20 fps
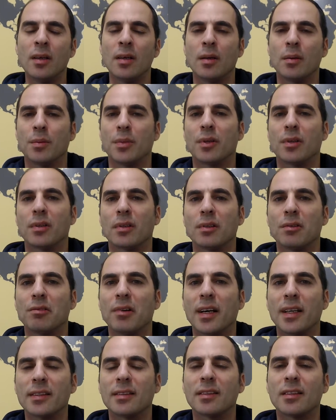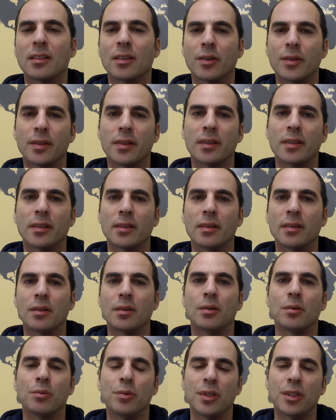because the rights owner
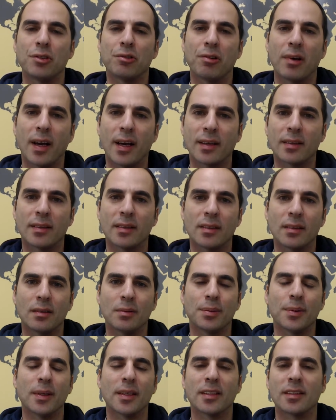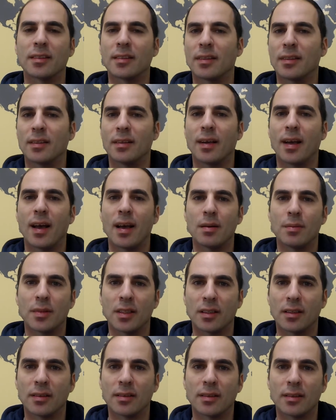retracted what
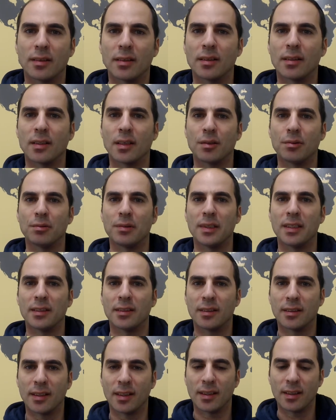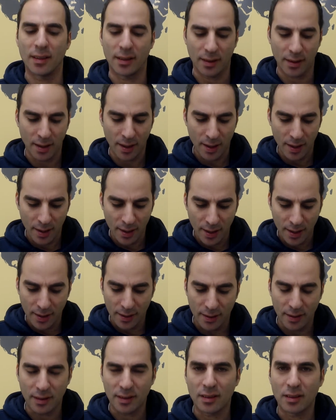Amazon is still not reinstating.
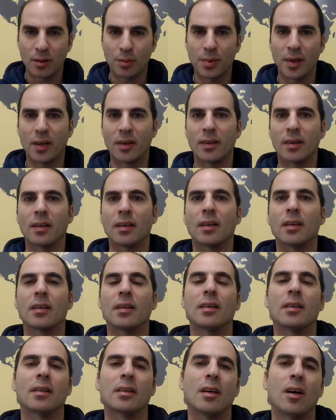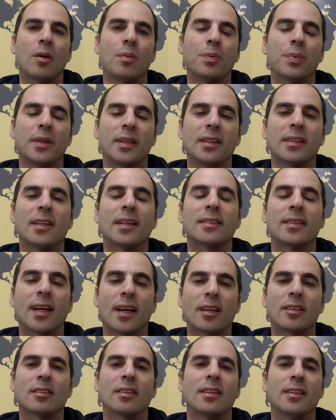This is about a company that's
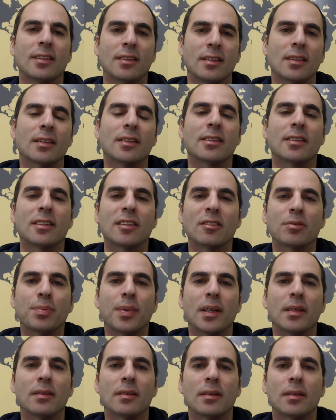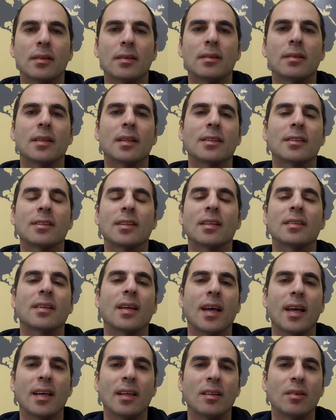actually still suspended that sent
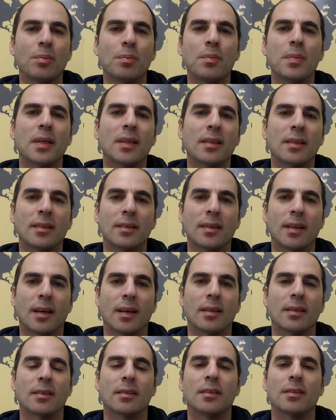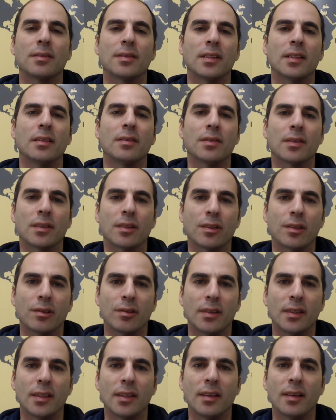$8 million of
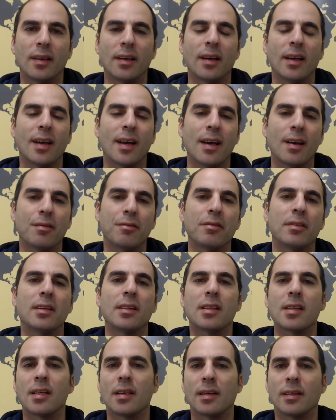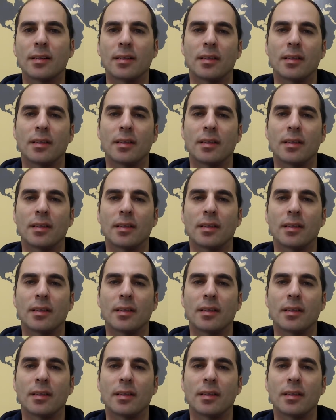inventory. Everything is in